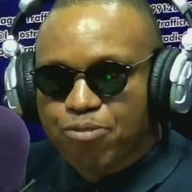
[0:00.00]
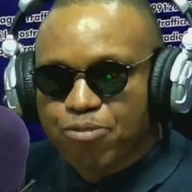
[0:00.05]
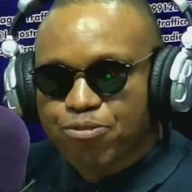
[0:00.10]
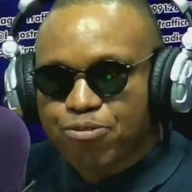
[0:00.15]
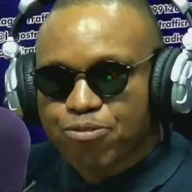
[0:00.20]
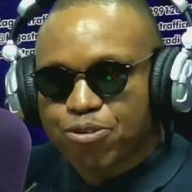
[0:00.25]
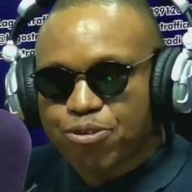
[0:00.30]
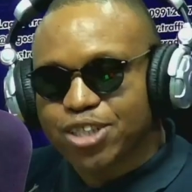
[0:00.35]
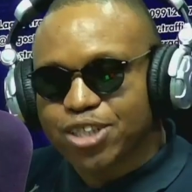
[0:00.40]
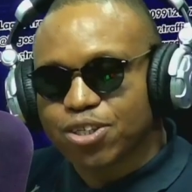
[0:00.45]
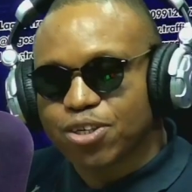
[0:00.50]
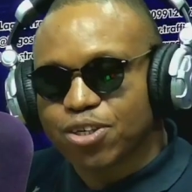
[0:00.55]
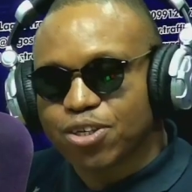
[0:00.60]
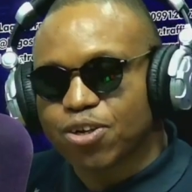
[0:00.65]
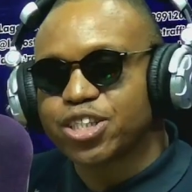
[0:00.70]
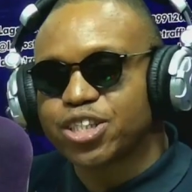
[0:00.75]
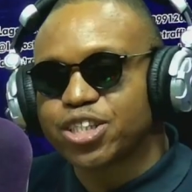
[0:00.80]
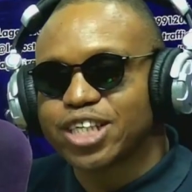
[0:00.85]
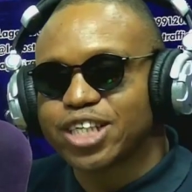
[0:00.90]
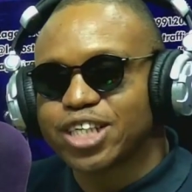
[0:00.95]
fumigation, or
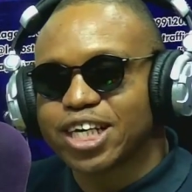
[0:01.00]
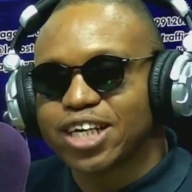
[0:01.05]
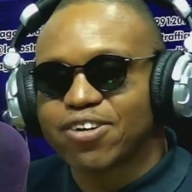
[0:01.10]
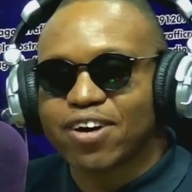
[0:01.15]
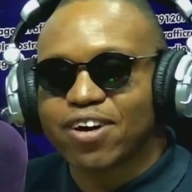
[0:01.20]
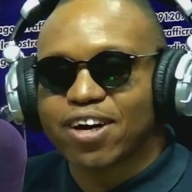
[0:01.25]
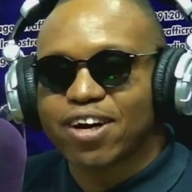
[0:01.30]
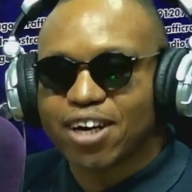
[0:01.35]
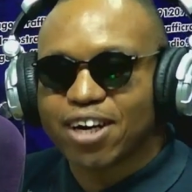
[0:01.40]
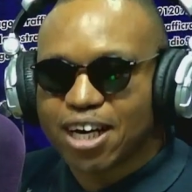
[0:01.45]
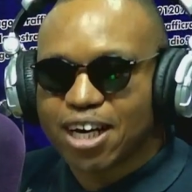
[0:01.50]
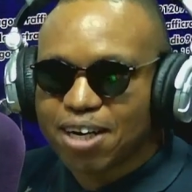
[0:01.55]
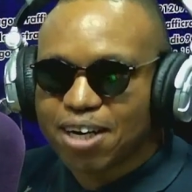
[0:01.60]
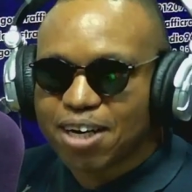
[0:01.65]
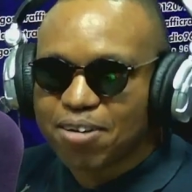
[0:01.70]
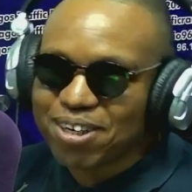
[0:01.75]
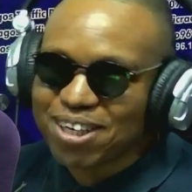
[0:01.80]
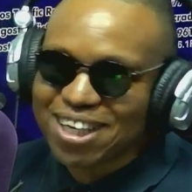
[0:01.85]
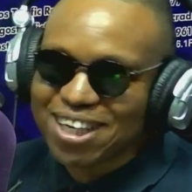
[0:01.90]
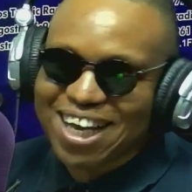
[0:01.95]
is it general, uh,